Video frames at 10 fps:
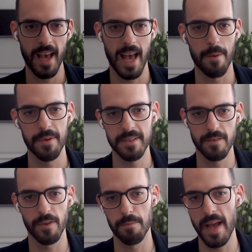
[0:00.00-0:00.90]
Amazon
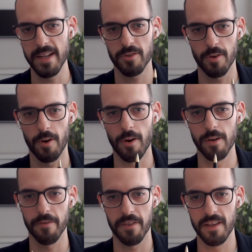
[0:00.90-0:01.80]
will match all
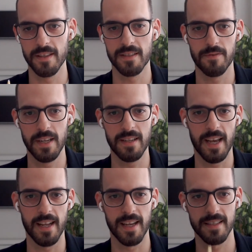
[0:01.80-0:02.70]
of these
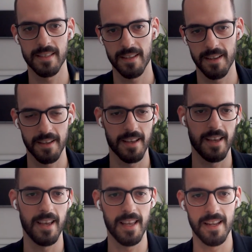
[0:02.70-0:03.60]
retailers
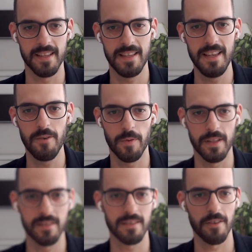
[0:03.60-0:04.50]
in a
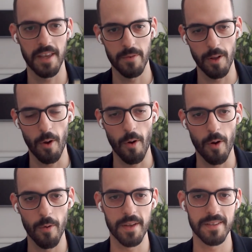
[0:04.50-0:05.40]
sequence, so they will
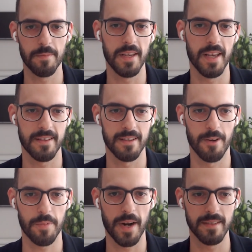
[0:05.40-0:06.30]
always be at a low
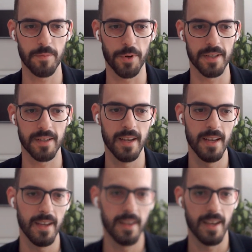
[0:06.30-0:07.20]
price point.
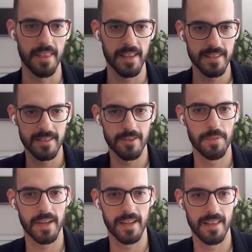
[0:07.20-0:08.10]
And this is
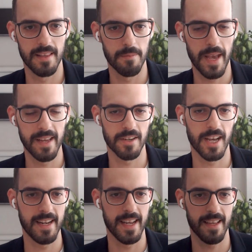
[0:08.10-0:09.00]
typically the major headache